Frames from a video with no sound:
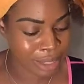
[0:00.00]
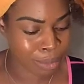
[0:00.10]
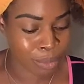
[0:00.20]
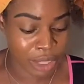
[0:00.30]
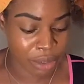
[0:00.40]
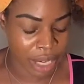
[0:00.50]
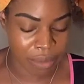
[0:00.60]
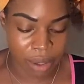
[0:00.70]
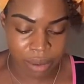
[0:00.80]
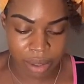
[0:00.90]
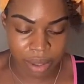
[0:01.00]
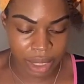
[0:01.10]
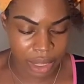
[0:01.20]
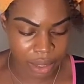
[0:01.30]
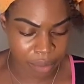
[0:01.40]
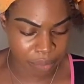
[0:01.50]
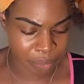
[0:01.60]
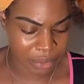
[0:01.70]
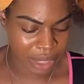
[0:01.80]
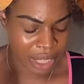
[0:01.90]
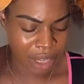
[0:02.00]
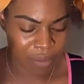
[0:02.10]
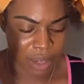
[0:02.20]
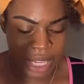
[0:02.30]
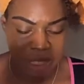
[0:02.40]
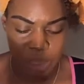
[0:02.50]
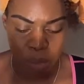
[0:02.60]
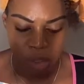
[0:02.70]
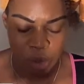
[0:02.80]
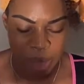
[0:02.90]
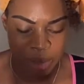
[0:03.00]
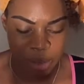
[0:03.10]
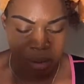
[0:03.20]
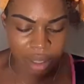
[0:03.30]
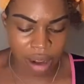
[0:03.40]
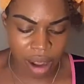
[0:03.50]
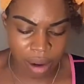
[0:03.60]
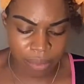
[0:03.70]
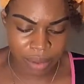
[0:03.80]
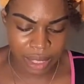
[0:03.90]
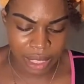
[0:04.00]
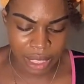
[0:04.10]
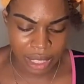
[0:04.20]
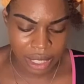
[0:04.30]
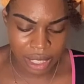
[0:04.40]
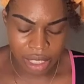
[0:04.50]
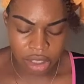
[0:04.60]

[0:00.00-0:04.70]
witchcraft going on here. I feel like someone's probably doing an offering here.